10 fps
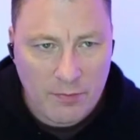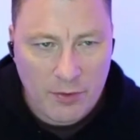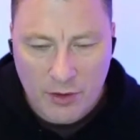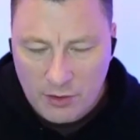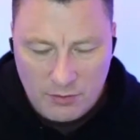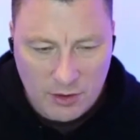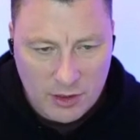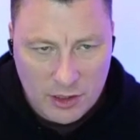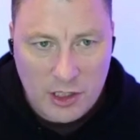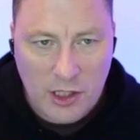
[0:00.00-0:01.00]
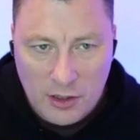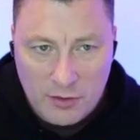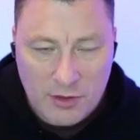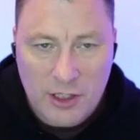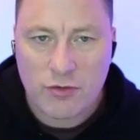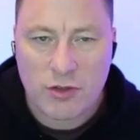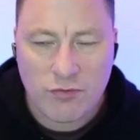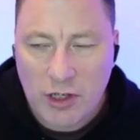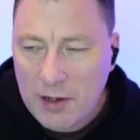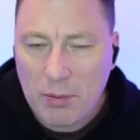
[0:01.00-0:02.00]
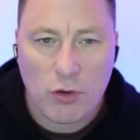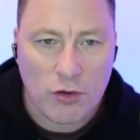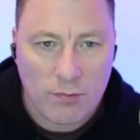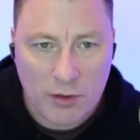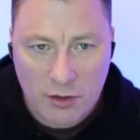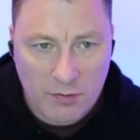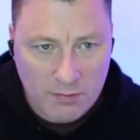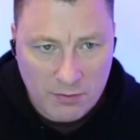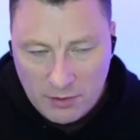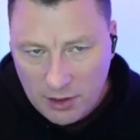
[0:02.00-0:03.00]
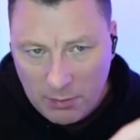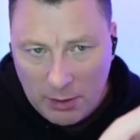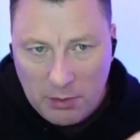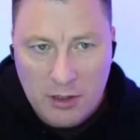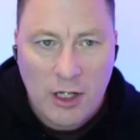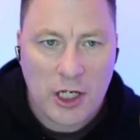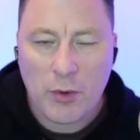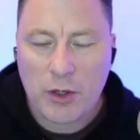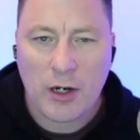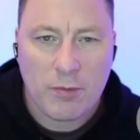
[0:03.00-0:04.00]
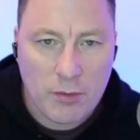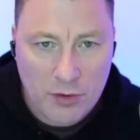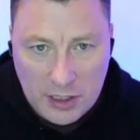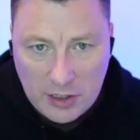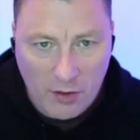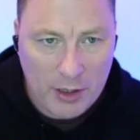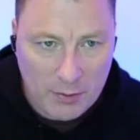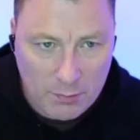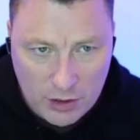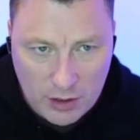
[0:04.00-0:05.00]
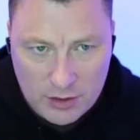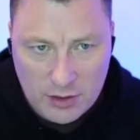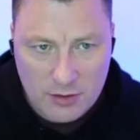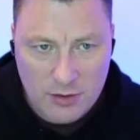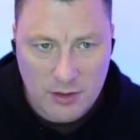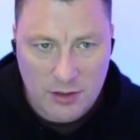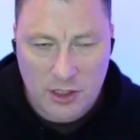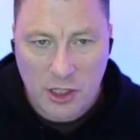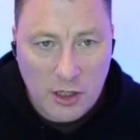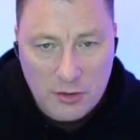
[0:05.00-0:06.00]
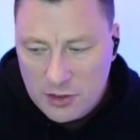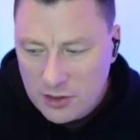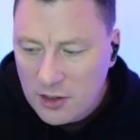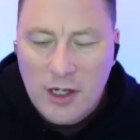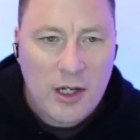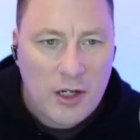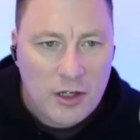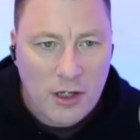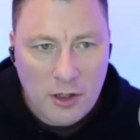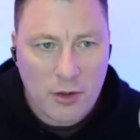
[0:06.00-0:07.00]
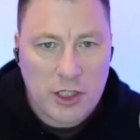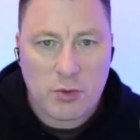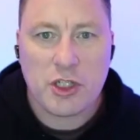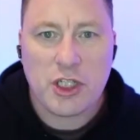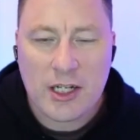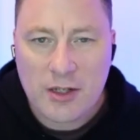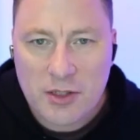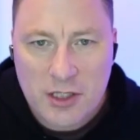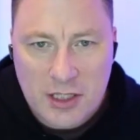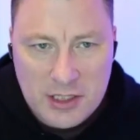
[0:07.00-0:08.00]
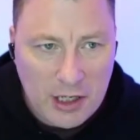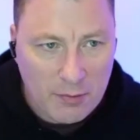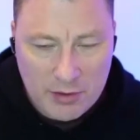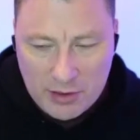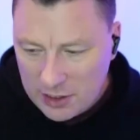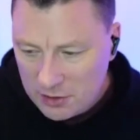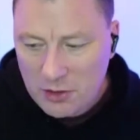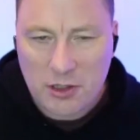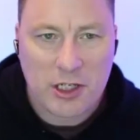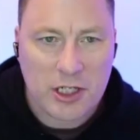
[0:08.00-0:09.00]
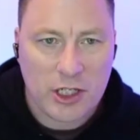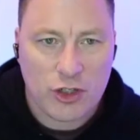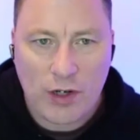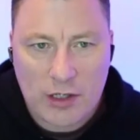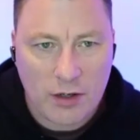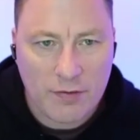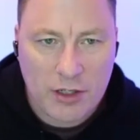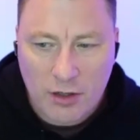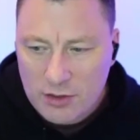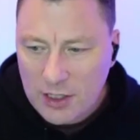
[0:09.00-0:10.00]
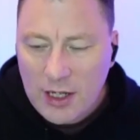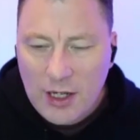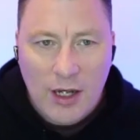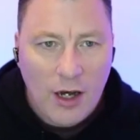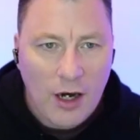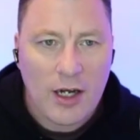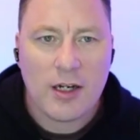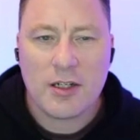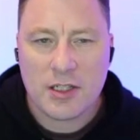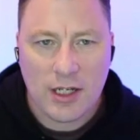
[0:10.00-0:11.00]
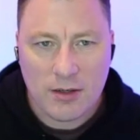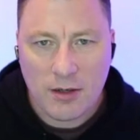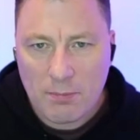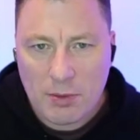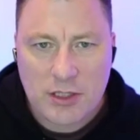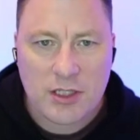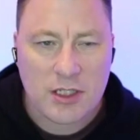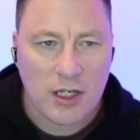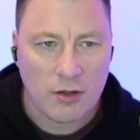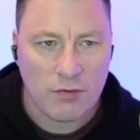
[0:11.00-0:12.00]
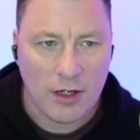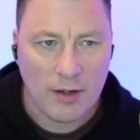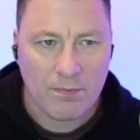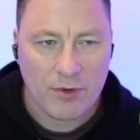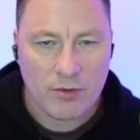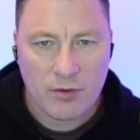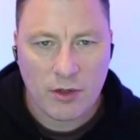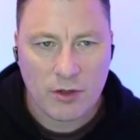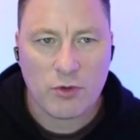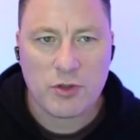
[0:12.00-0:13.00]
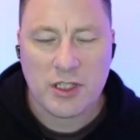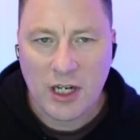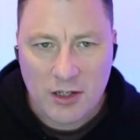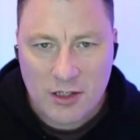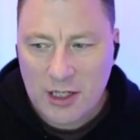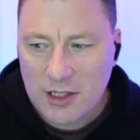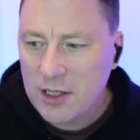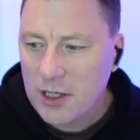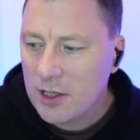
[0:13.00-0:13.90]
the CEO thinks is really important, but you know, maybe know a couple more things about the product than the CEO. So, you know, you at least want to check those things out, but then you kind of get dragged over the coals. Like, I understand, like business is hard, right? Of course it's hard. And